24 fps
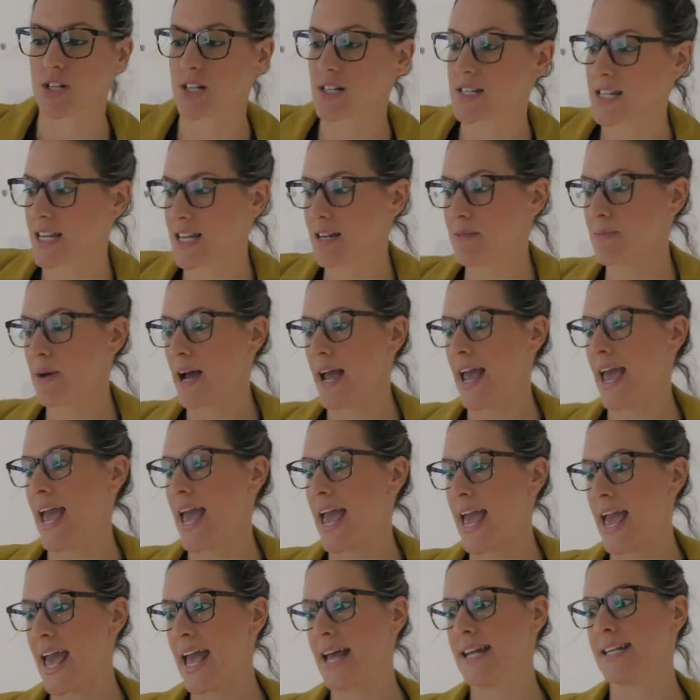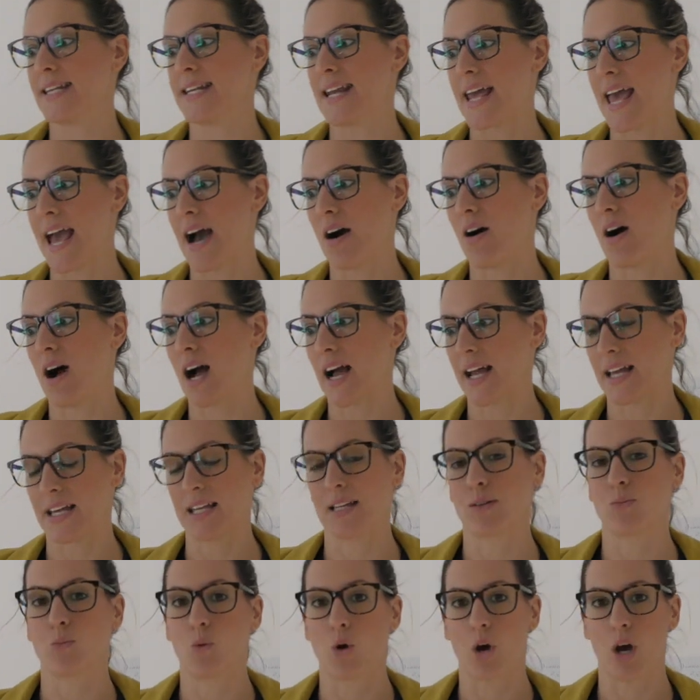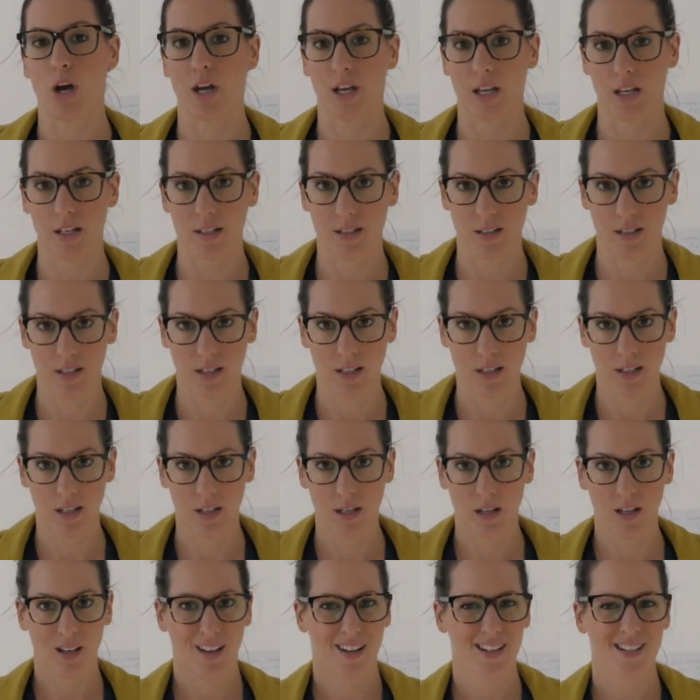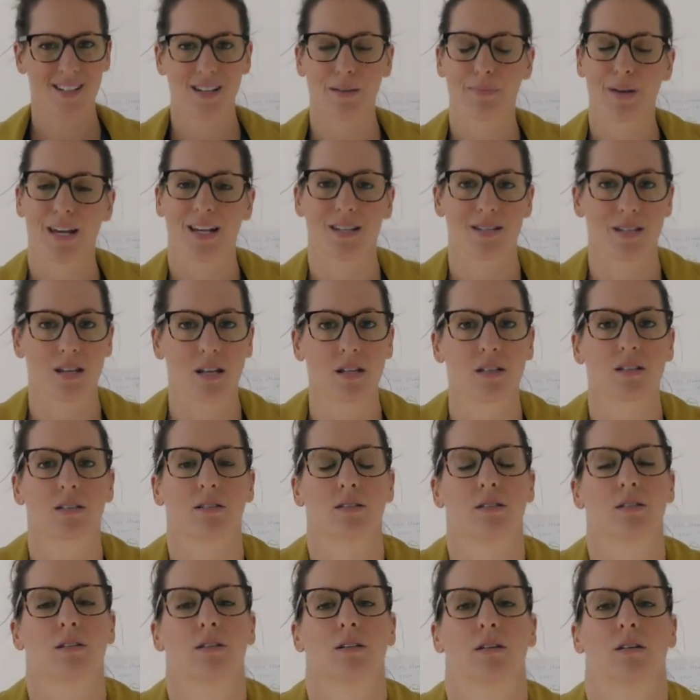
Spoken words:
It's in my hand now, I can work it. Does that make sense?